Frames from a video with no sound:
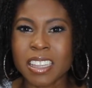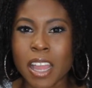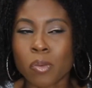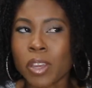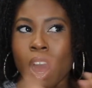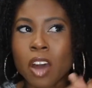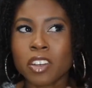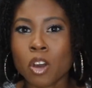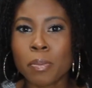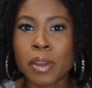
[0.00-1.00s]
Like, we all
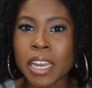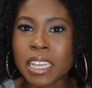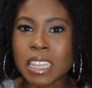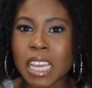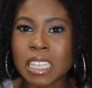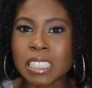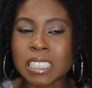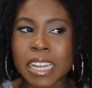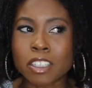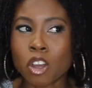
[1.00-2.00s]
know putting
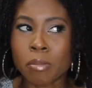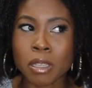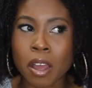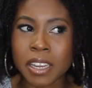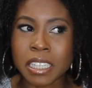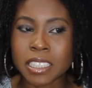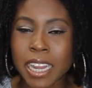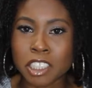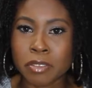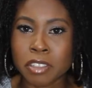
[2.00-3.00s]
things that don't belong
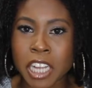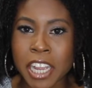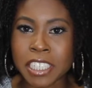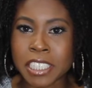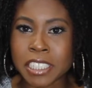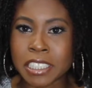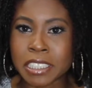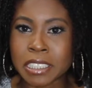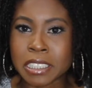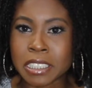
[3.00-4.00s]
inside your vagina
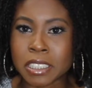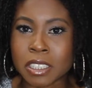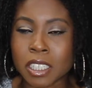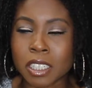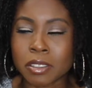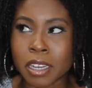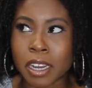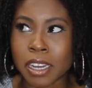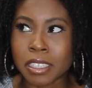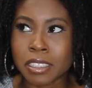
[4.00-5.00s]
is, oh
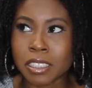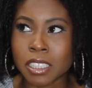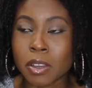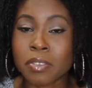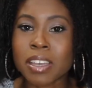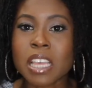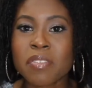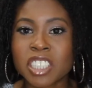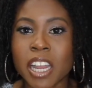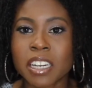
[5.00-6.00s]
God. If I
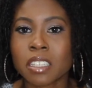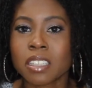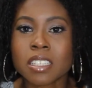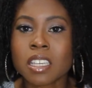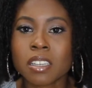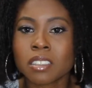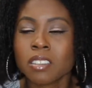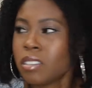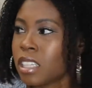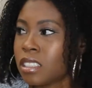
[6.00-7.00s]
say vagina, that's
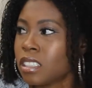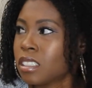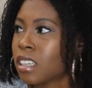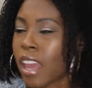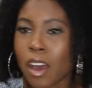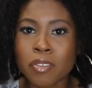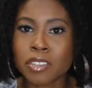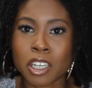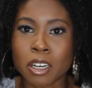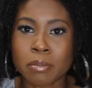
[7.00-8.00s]
a
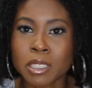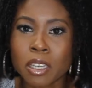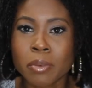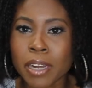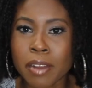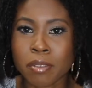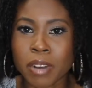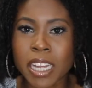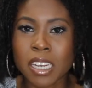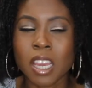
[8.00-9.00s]
health term, so whatever,
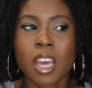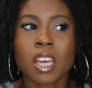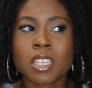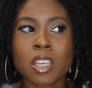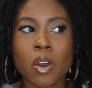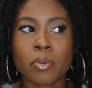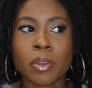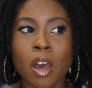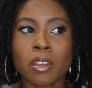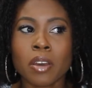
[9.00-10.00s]
right? So
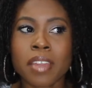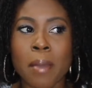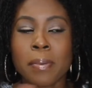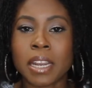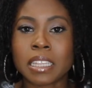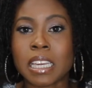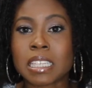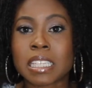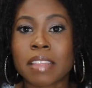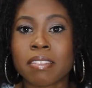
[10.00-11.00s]
we all know that putting
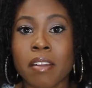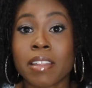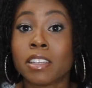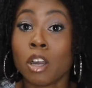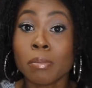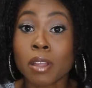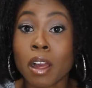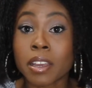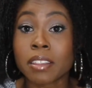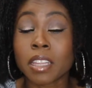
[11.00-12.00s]
things in there that don't
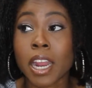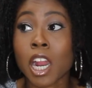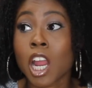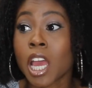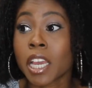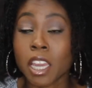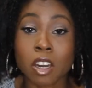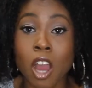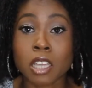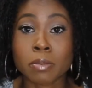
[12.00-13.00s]
belong in there
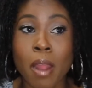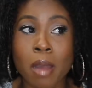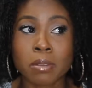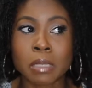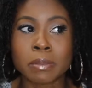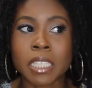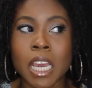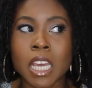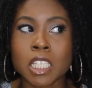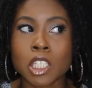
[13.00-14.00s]
can cause problems.
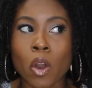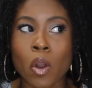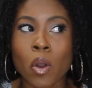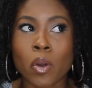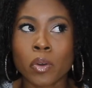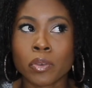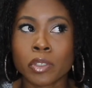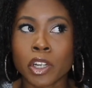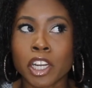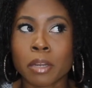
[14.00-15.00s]
So
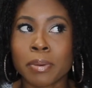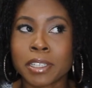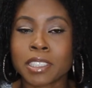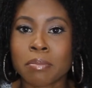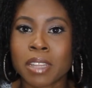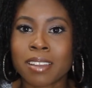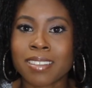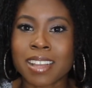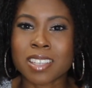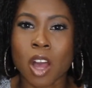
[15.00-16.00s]
you're gonna put
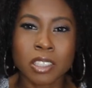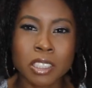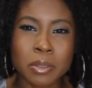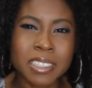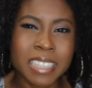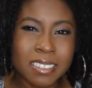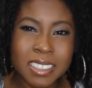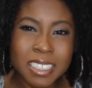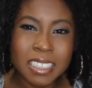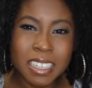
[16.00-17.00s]
something that's also
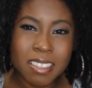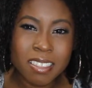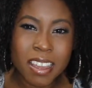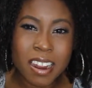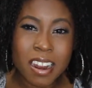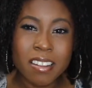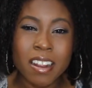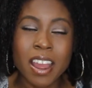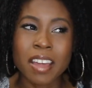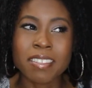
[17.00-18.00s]
scented in
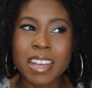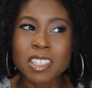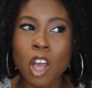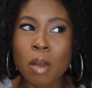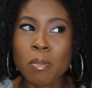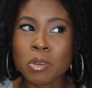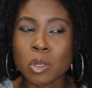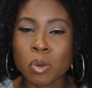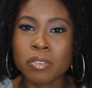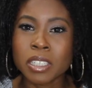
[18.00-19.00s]
there. That's almost
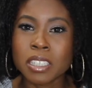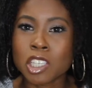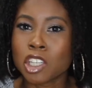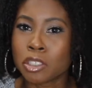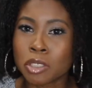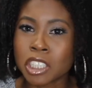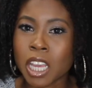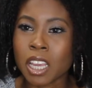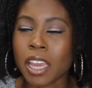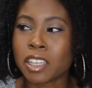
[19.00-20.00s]
equivalent to
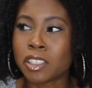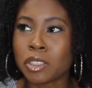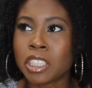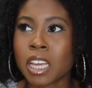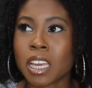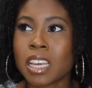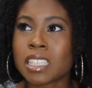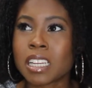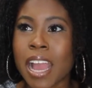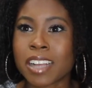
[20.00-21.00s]
douching, and douching
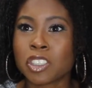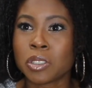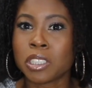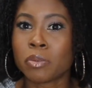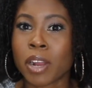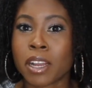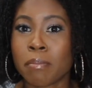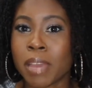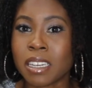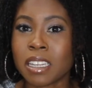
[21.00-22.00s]
isn't actually
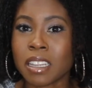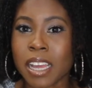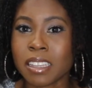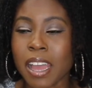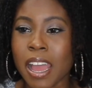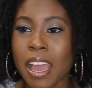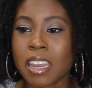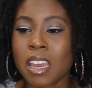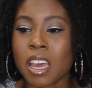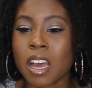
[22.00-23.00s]
recommended like
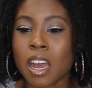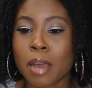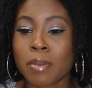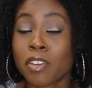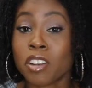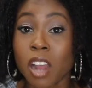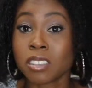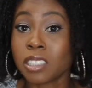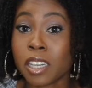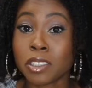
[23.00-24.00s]
that. If your
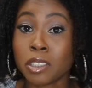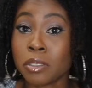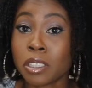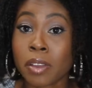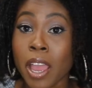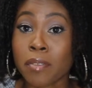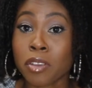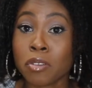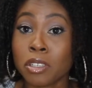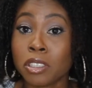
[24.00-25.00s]
doctor tells you it's okay
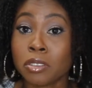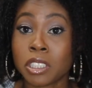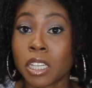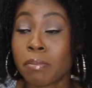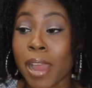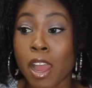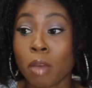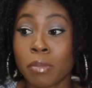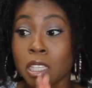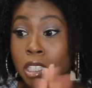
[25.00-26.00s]
for you to douche, then by
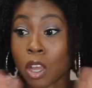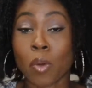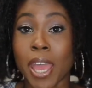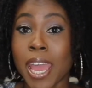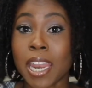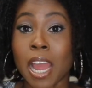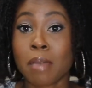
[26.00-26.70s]
all means go ahead.